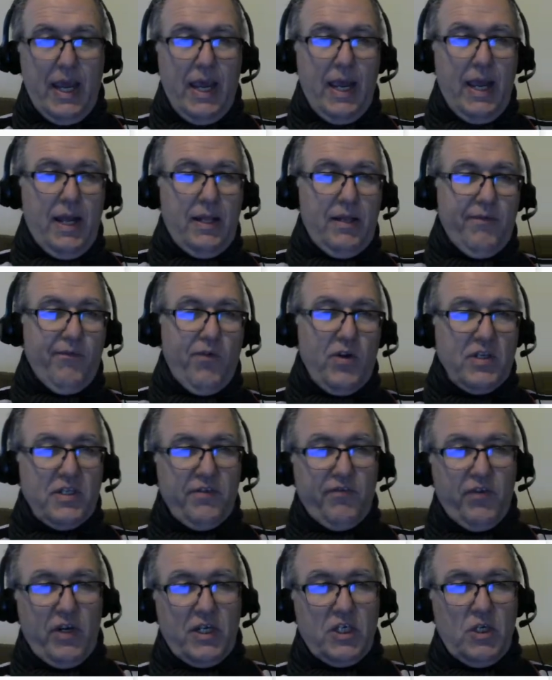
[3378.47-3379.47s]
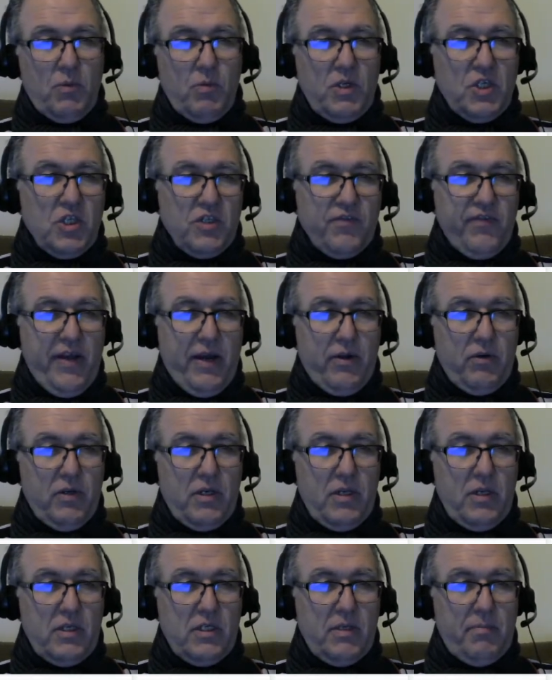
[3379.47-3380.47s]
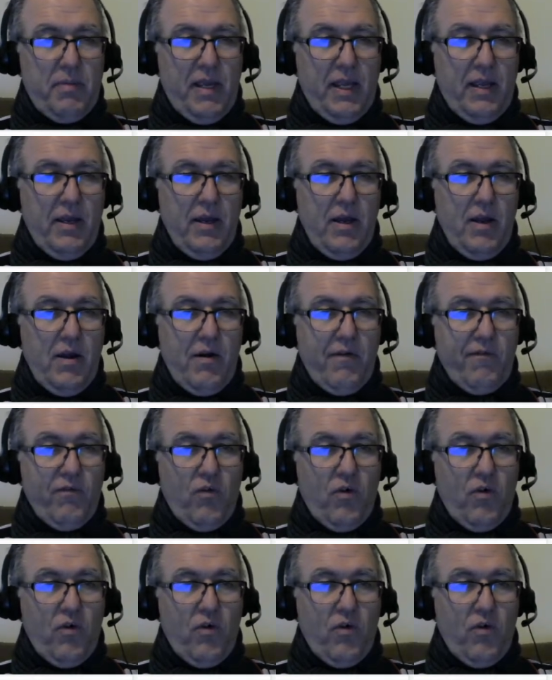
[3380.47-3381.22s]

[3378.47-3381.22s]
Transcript: And the force of friction we just found to be